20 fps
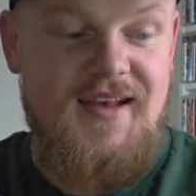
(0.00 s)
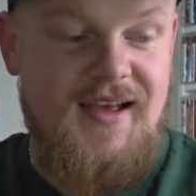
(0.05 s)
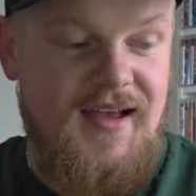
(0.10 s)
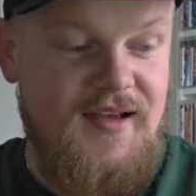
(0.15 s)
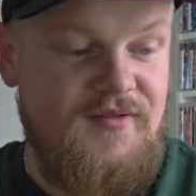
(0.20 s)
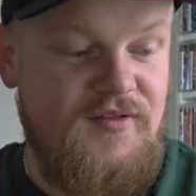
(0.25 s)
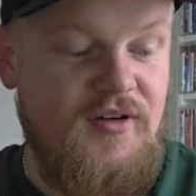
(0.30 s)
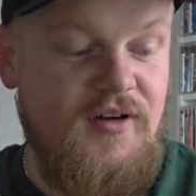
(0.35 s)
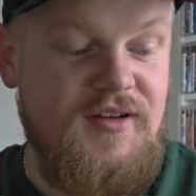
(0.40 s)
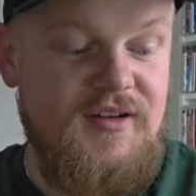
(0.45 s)

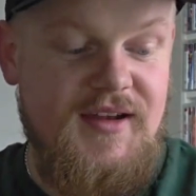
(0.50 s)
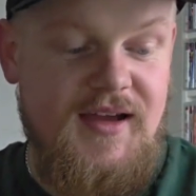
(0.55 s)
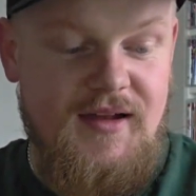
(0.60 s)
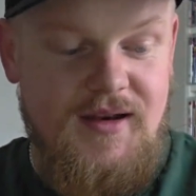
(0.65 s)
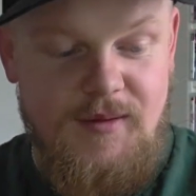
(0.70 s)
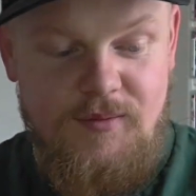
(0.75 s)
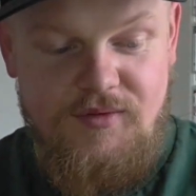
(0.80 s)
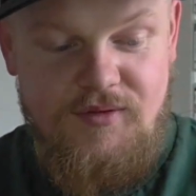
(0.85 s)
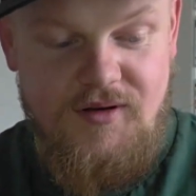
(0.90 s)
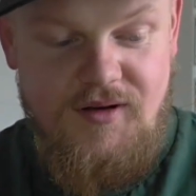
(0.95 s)
have gone
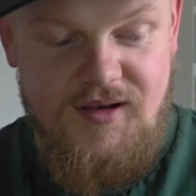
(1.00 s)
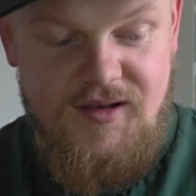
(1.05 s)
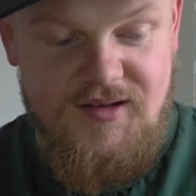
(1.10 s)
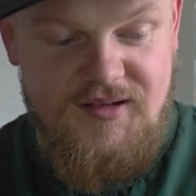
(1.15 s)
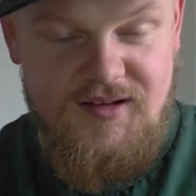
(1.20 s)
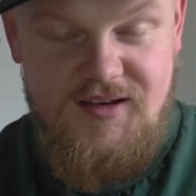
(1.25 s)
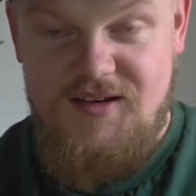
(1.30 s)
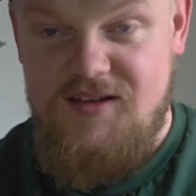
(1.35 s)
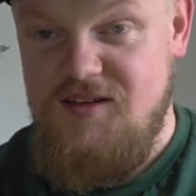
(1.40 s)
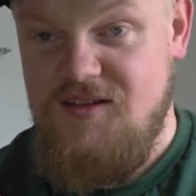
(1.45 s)
down in
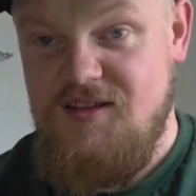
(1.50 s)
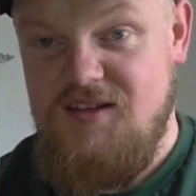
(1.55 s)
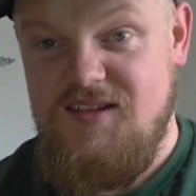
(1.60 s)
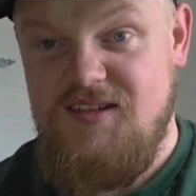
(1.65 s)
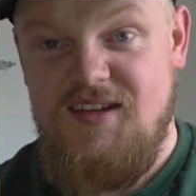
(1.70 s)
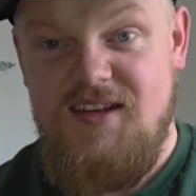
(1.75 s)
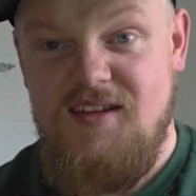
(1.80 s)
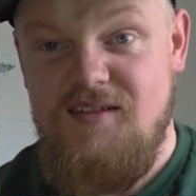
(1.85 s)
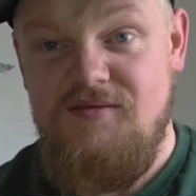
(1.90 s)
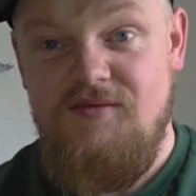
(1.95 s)
price, and you can
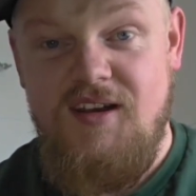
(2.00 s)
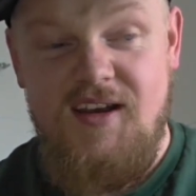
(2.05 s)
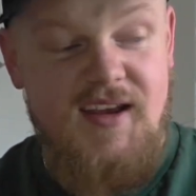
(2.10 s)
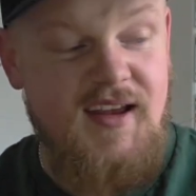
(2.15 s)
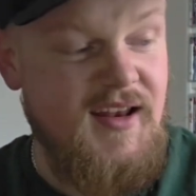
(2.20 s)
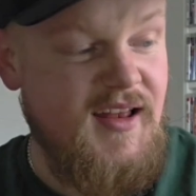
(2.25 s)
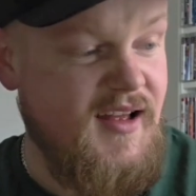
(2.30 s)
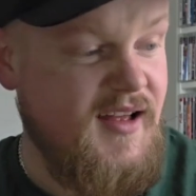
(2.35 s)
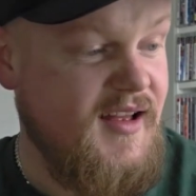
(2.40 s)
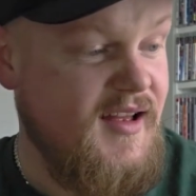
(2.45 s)
see them
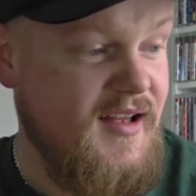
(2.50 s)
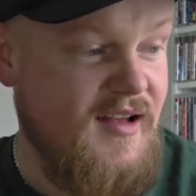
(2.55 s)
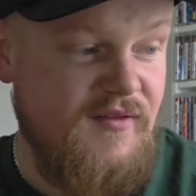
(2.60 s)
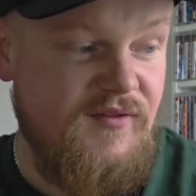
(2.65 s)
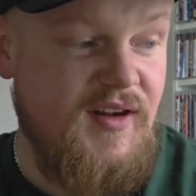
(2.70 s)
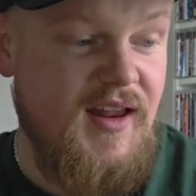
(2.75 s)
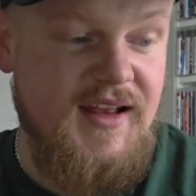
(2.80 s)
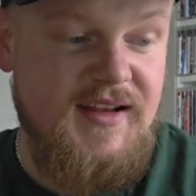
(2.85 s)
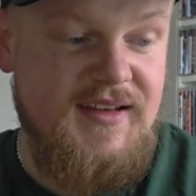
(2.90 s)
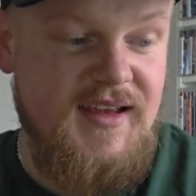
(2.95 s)
regular
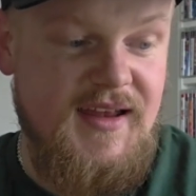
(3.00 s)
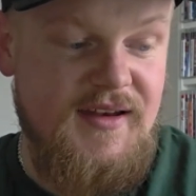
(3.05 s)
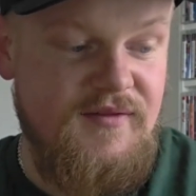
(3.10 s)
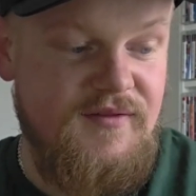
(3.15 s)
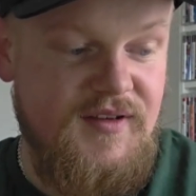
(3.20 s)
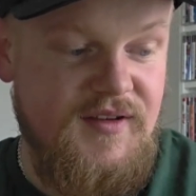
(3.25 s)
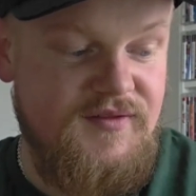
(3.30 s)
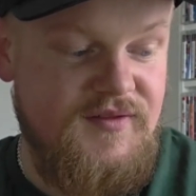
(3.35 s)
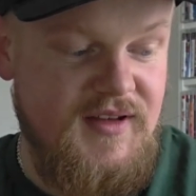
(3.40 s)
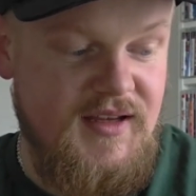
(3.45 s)
for like 10,
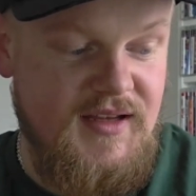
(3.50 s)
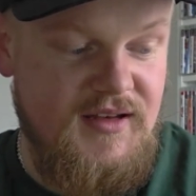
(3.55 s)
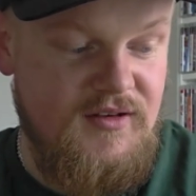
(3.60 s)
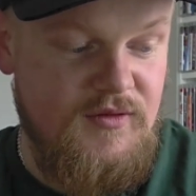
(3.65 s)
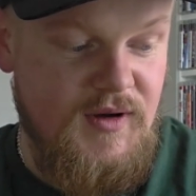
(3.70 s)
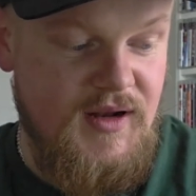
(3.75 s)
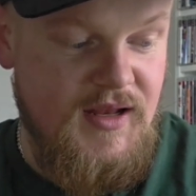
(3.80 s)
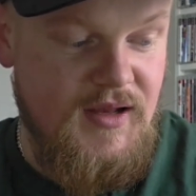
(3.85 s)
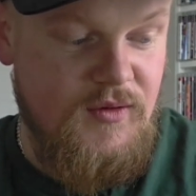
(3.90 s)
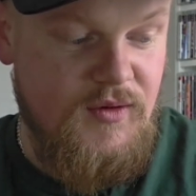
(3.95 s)
15,
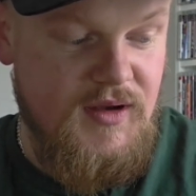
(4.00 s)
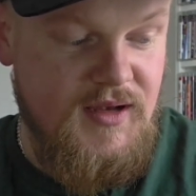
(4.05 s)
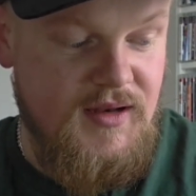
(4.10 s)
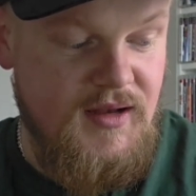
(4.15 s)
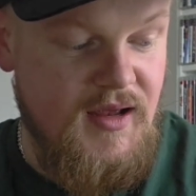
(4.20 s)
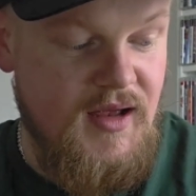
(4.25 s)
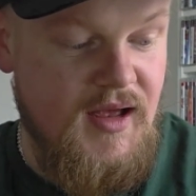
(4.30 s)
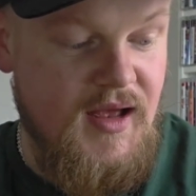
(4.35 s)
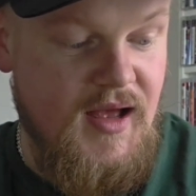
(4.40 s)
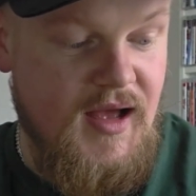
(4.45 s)
20 quid.